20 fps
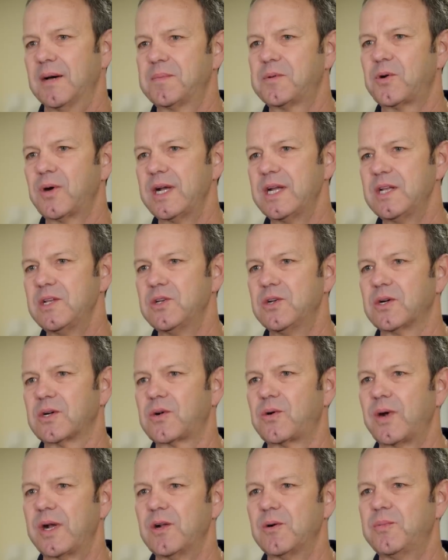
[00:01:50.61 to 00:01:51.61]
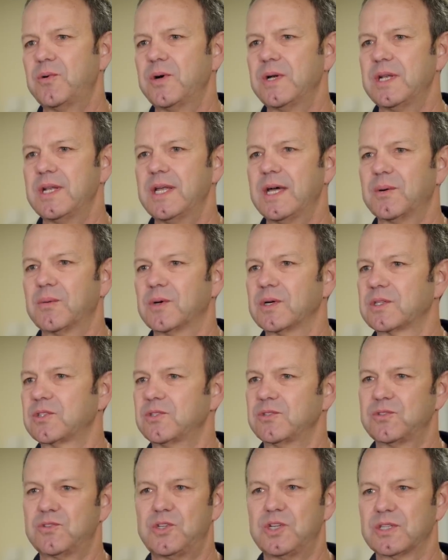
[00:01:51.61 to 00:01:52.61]
Upgrading your Cradlepoint
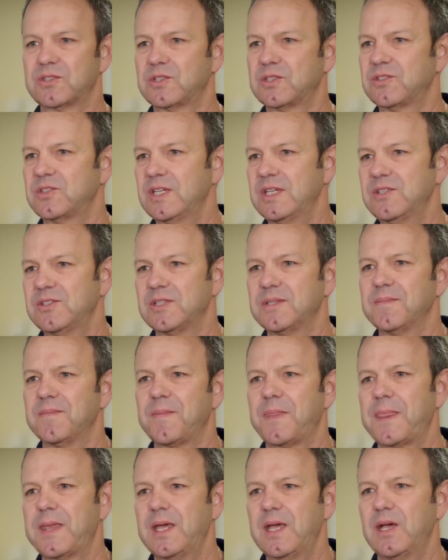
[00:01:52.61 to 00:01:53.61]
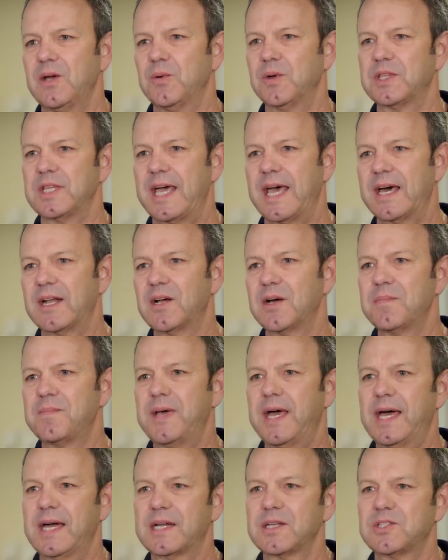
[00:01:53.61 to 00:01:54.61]
networks is just as easy with add-on
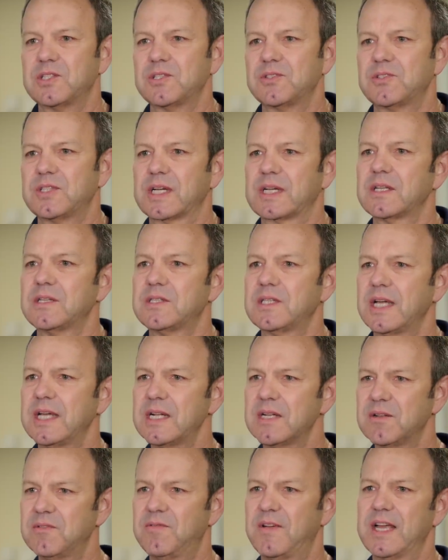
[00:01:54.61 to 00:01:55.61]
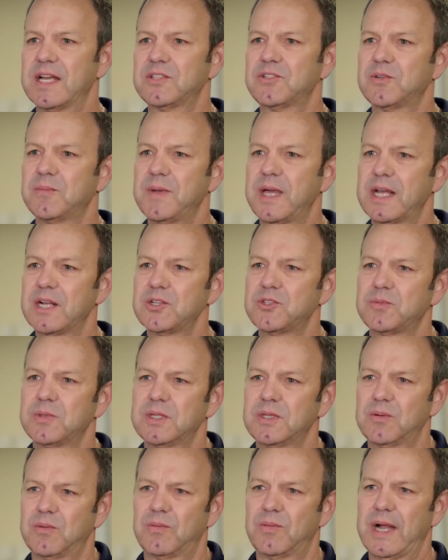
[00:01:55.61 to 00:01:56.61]
packages that contain advanced
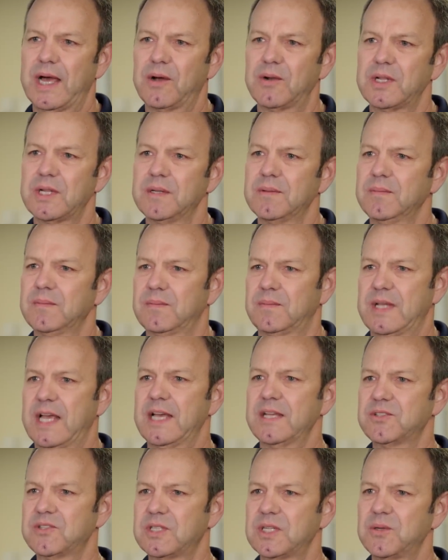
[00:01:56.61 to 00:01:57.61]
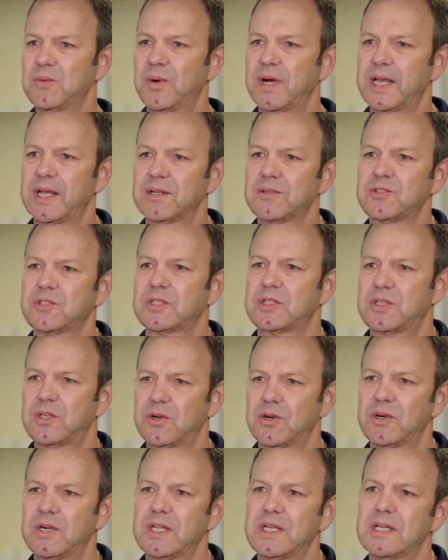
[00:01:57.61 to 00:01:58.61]
management, routing, SD-WAN,
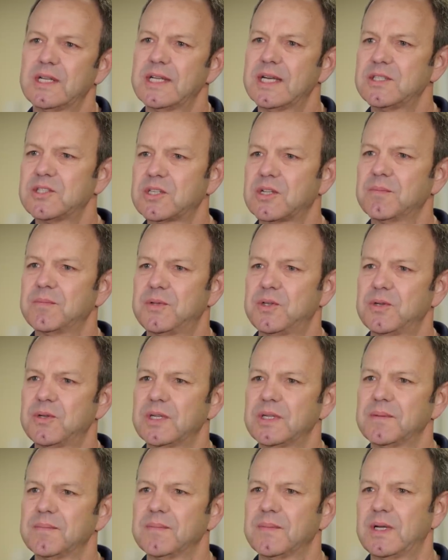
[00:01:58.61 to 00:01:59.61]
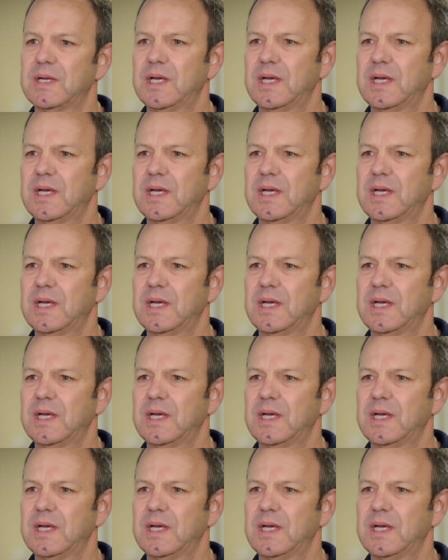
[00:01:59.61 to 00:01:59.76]
security, and edge computing.